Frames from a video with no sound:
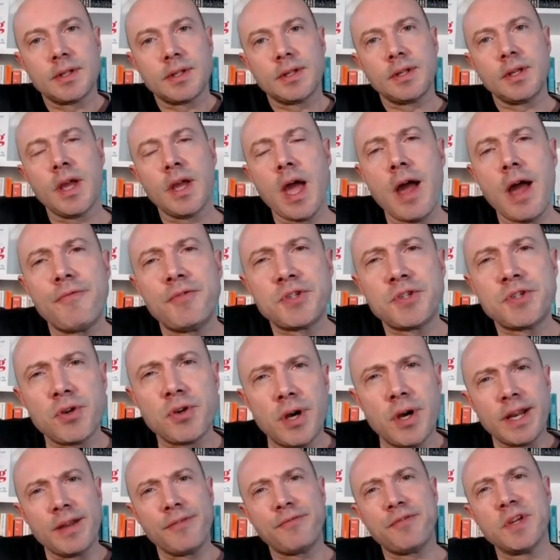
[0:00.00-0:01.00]
Yeah, for
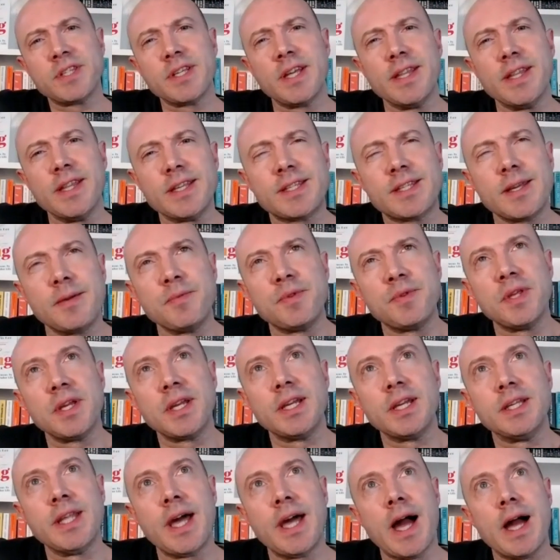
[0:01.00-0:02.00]
sure. And it feels like there's
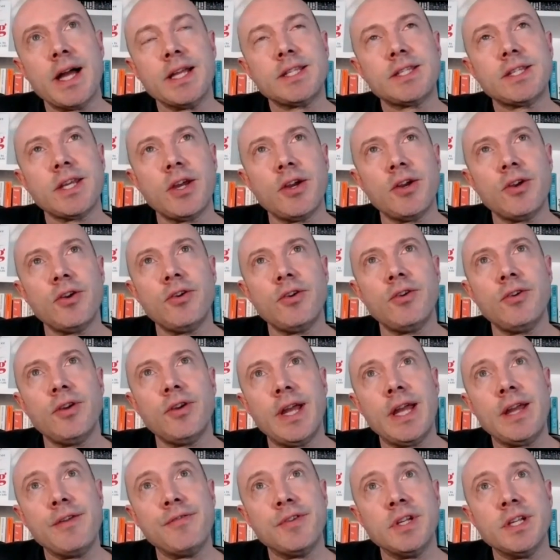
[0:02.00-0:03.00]
something in that. So
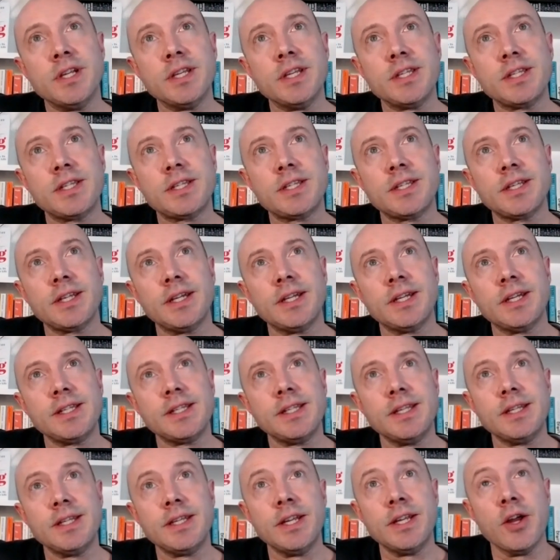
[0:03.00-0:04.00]
even as,
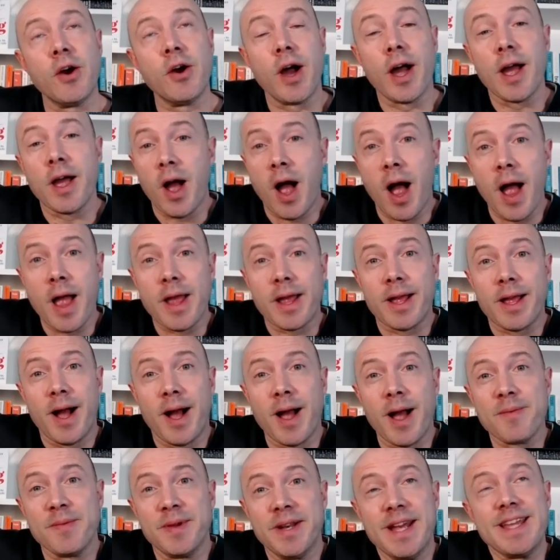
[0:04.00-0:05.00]

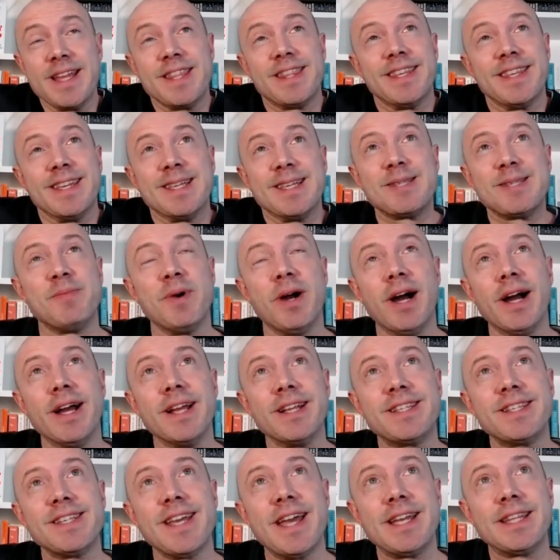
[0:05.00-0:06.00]
I'm an atheist, but
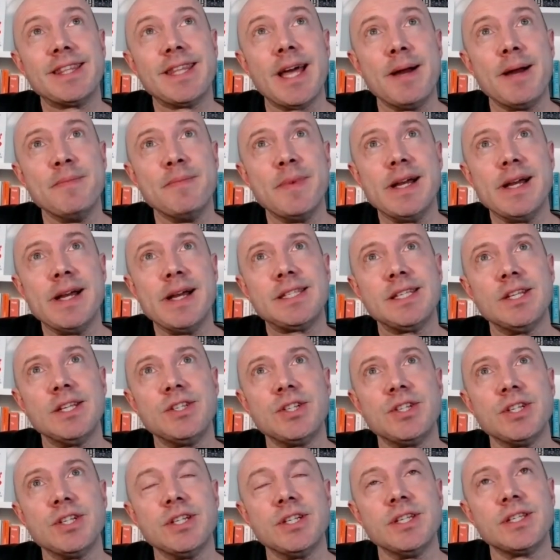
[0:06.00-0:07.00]
I take that
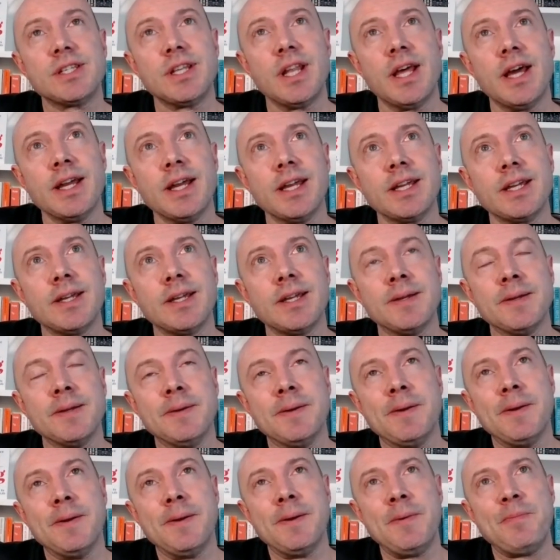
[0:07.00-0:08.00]
message as like,
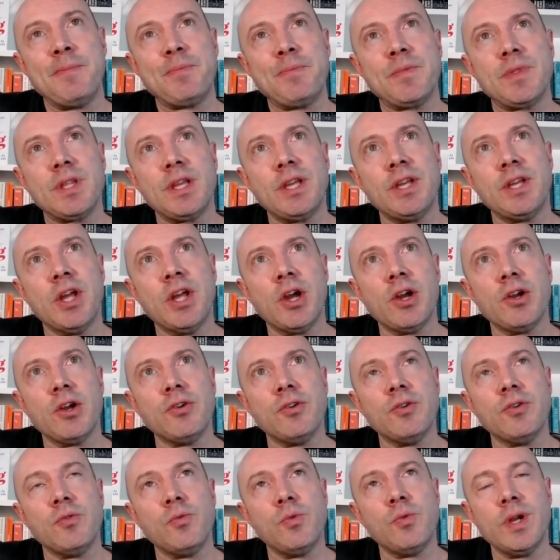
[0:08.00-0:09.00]
you
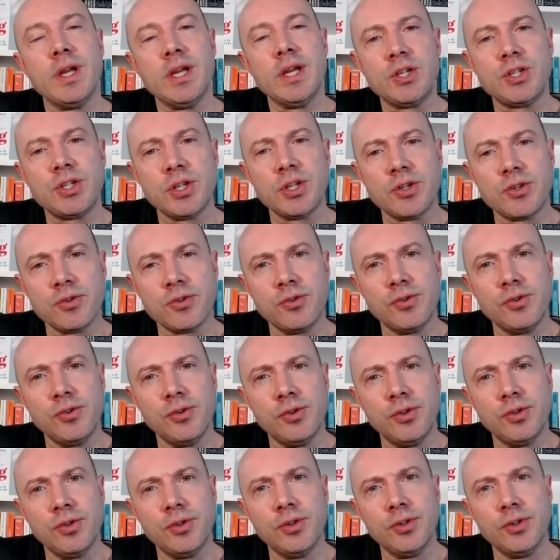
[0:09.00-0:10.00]
know, we should
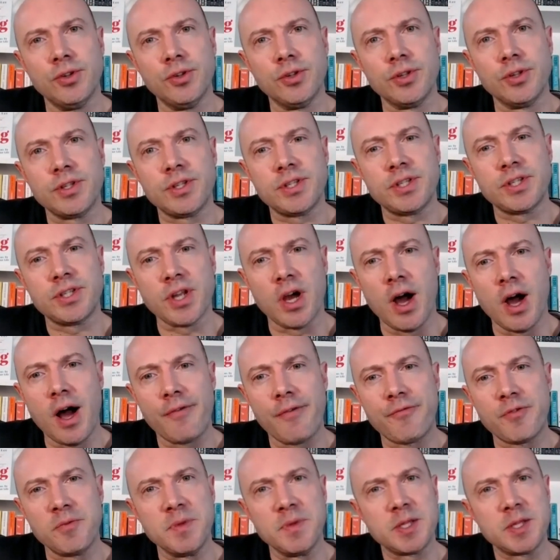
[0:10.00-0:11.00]
all
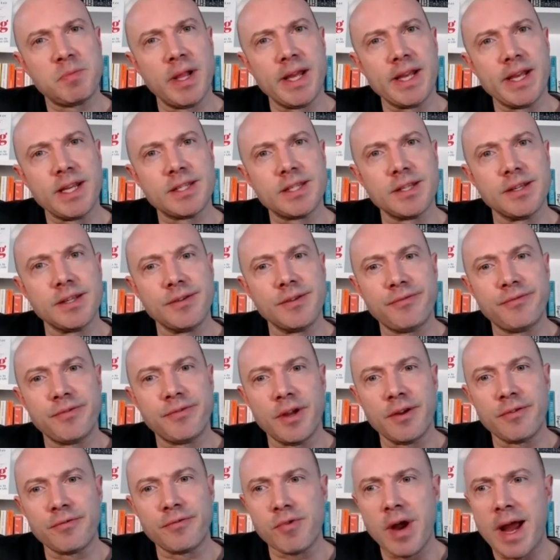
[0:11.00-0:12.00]
start from this place
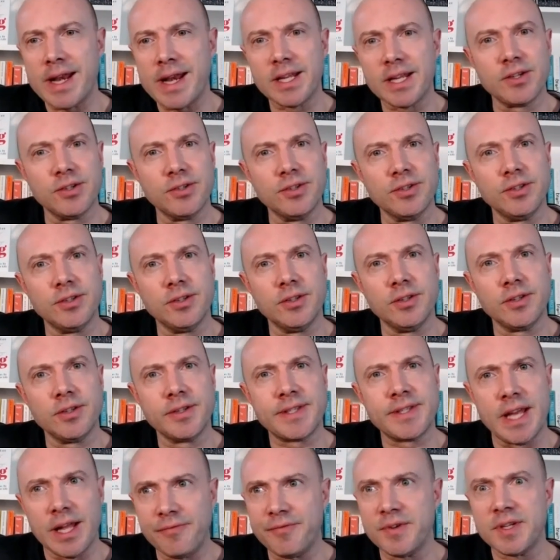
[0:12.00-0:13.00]
of radical
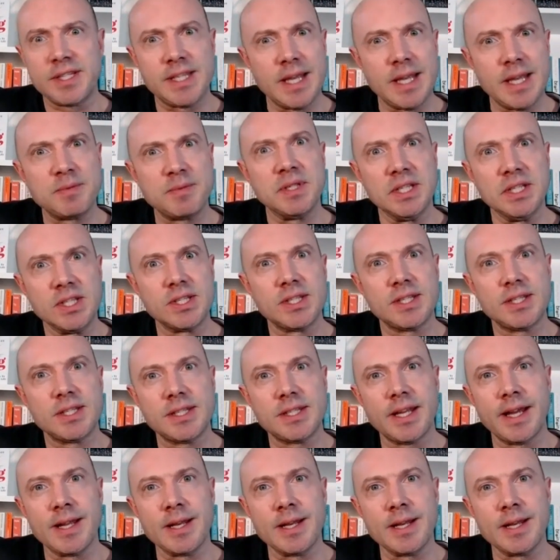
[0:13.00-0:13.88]
self-acceptance.